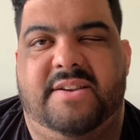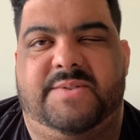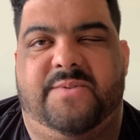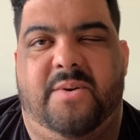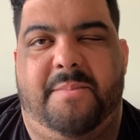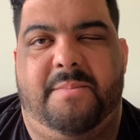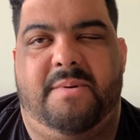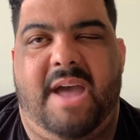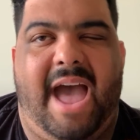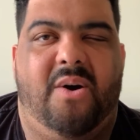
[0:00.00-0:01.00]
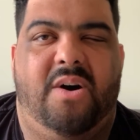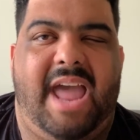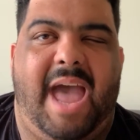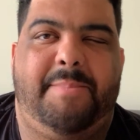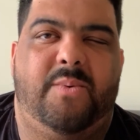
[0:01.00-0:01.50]
us from how
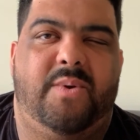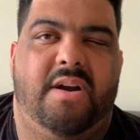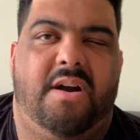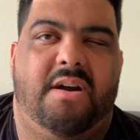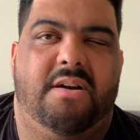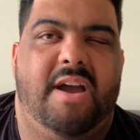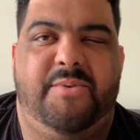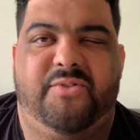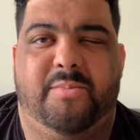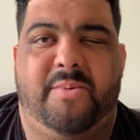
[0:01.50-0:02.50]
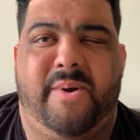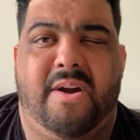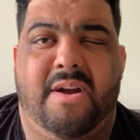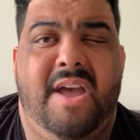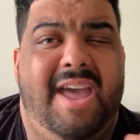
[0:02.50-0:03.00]
unhappy we are or how miserable we
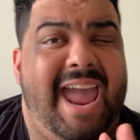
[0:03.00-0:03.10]
are.